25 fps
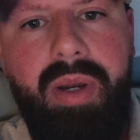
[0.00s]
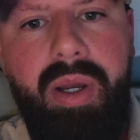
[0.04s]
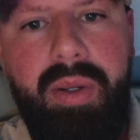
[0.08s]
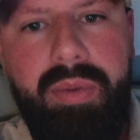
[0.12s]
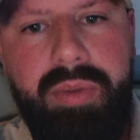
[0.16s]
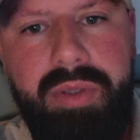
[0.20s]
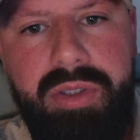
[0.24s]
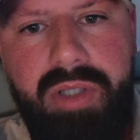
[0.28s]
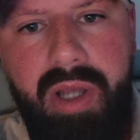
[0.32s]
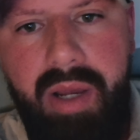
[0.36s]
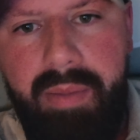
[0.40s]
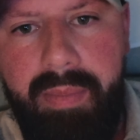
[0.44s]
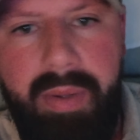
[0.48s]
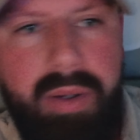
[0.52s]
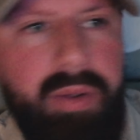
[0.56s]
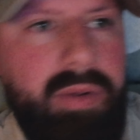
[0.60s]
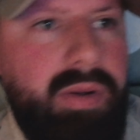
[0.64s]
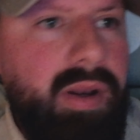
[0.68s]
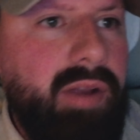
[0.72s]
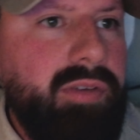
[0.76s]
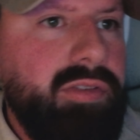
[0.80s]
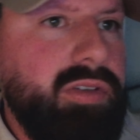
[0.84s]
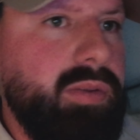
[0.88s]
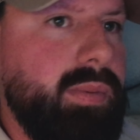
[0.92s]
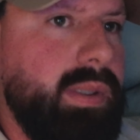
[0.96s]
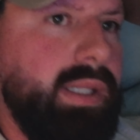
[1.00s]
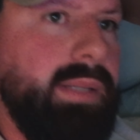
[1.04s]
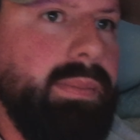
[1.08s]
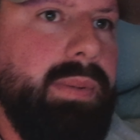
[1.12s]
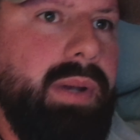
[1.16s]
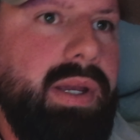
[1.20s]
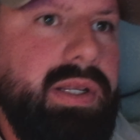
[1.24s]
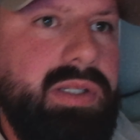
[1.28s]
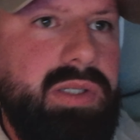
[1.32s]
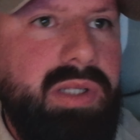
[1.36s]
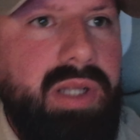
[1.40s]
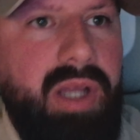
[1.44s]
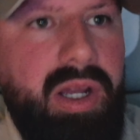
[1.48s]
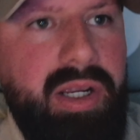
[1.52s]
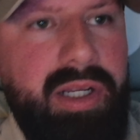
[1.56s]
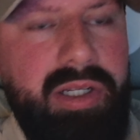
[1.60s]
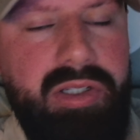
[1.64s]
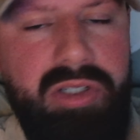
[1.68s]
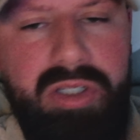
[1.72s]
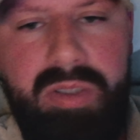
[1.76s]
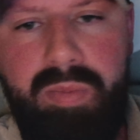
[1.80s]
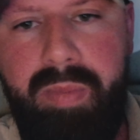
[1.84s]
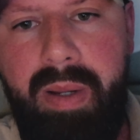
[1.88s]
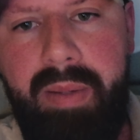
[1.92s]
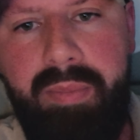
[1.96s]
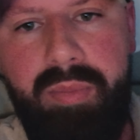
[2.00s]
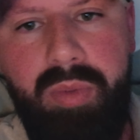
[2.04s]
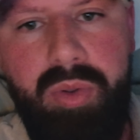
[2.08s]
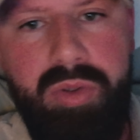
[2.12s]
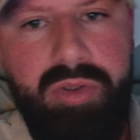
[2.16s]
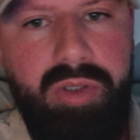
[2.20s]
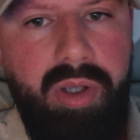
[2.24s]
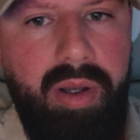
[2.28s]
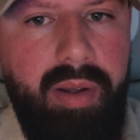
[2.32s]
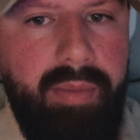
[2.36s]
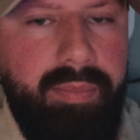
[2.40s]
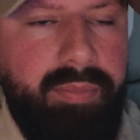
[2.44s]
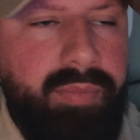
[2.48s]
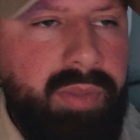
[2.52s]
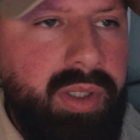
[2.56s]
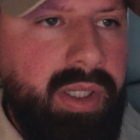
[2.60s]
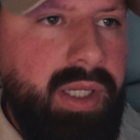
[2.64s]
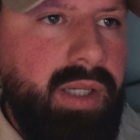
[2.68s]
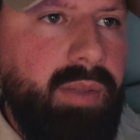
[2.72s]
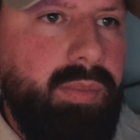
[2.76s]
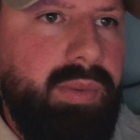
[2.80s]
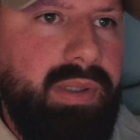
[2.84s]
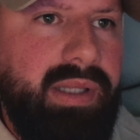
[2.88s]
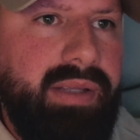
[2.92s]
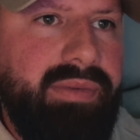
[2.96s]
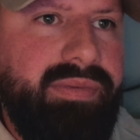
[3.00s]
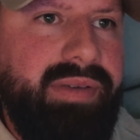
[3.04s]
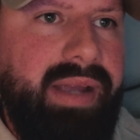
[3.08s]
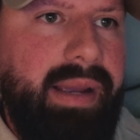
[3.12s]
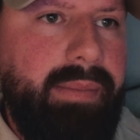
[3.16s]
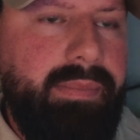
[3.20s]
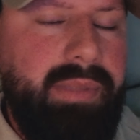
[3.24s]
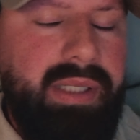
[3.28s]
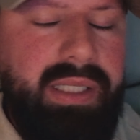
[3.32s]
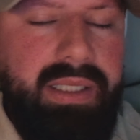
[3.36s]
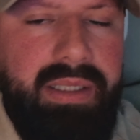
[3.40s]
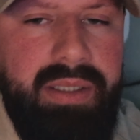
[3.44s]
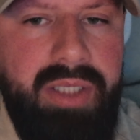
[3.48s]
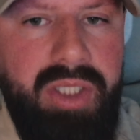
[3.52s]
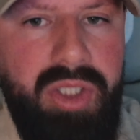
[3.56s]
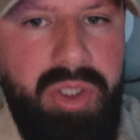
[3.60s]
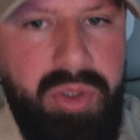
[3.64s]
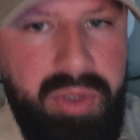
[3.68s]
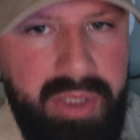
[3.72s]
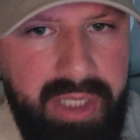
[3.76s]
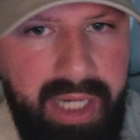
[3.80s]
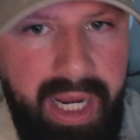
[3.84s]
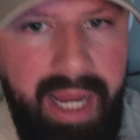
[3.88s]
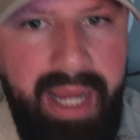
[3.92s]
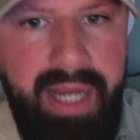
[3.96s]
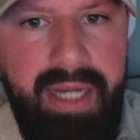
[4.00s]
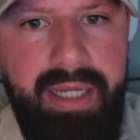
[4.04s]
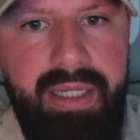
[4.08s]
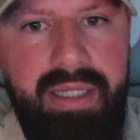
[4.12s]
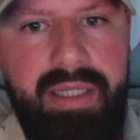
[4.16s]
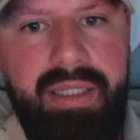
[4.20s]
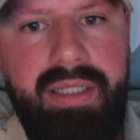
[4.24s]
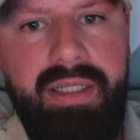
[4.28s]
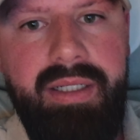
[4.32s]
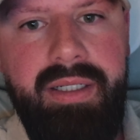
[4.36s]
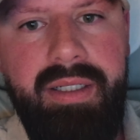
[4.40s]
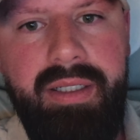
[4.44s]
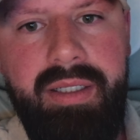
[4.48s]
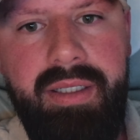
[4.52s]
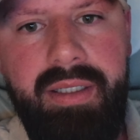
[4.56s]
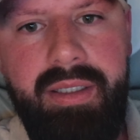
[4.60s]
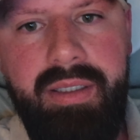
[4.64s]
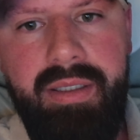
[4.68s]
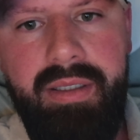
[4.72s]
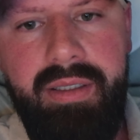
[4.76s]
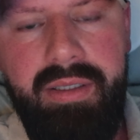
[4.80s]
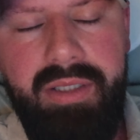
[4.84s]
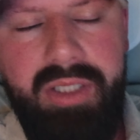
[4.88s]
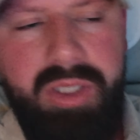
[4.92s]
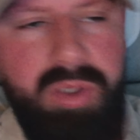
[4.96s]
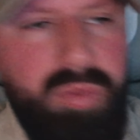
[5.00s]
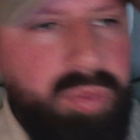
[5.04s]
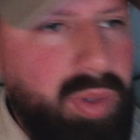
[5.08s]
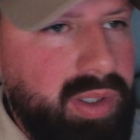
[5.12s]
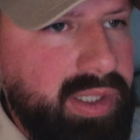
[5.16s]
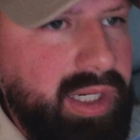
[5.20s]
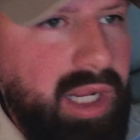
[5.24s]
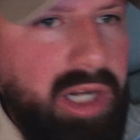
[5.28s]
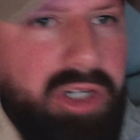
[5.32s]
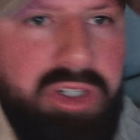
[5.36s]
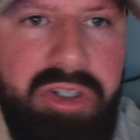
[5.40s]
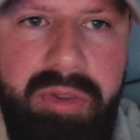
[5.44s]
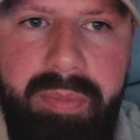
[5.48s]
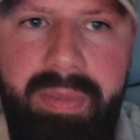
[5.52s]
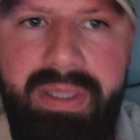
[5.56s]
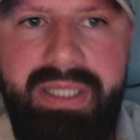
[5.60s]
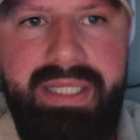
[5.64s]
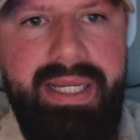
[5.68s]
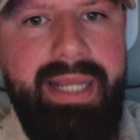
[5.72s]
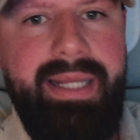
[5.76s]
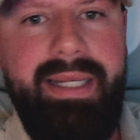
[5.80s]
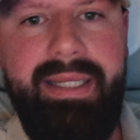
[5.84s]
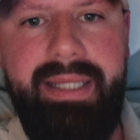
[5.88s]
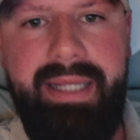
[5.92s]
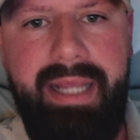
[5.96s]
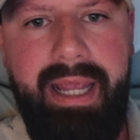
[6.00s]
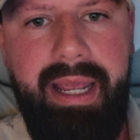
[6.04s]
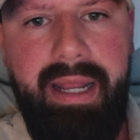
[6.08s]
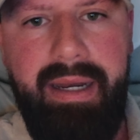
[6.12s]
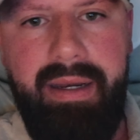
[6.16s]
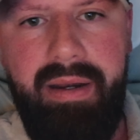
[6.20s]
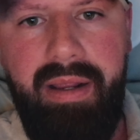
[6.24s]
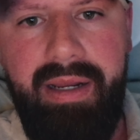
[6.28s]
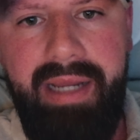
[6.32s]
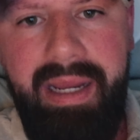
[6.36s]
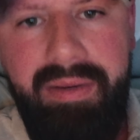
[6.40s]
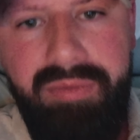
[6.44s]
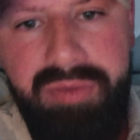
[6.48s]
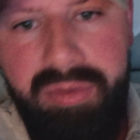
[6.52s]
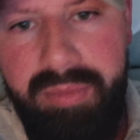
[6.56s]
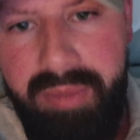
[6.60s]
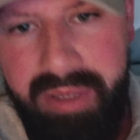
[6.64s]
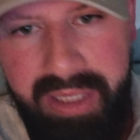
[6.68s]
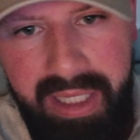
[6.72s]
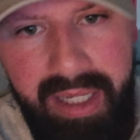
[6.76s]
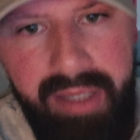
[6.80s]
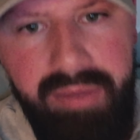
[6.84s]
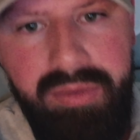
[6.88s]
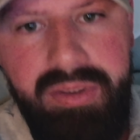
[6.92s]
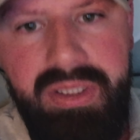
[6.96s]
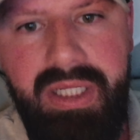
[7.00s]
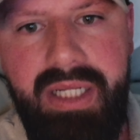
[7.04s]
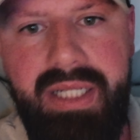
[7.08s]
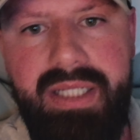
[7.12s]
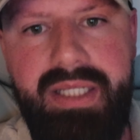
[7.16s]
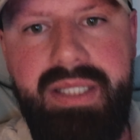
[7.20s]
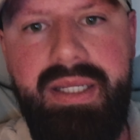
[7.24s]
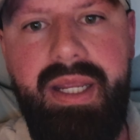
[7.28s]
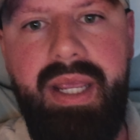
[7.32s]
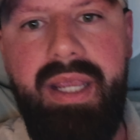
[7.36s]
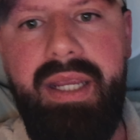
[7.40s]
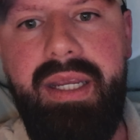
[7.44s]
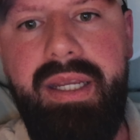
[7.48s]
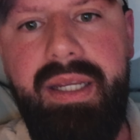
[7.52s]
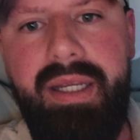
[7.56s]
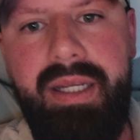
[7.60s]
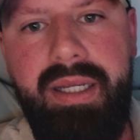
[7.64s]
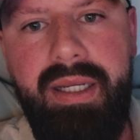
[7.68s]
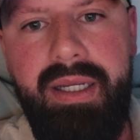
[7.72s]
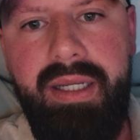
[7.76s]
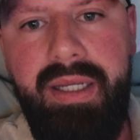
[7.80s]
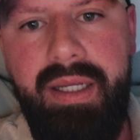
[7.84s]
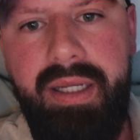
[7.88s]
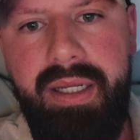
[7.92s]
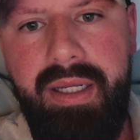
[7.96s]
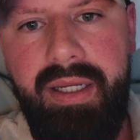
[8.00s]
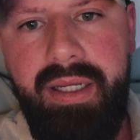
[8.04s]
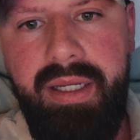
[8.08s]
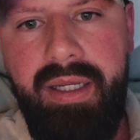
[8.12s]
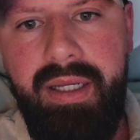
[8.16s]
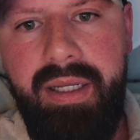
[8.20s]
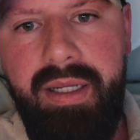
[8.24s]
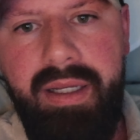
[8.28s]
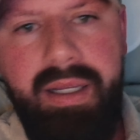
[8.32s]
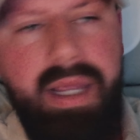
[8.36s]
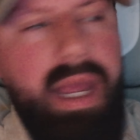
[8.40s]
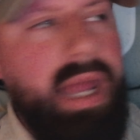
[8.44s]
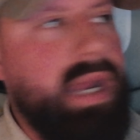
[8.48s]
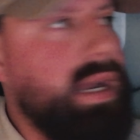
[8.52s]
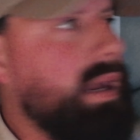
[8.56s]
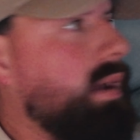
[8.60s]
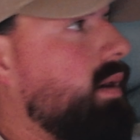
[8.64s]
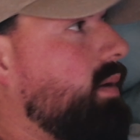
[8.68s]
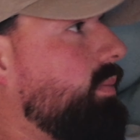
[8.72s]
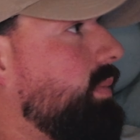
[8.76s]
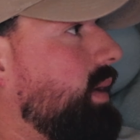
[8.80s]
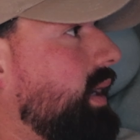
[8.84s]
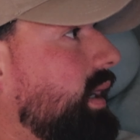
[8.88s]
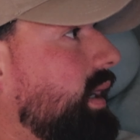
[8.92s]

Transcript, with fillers: my own time. I'd love to be the person that I can just spend more time with their family. You can. You one hundred percent can. I came from a council estate, and now I'm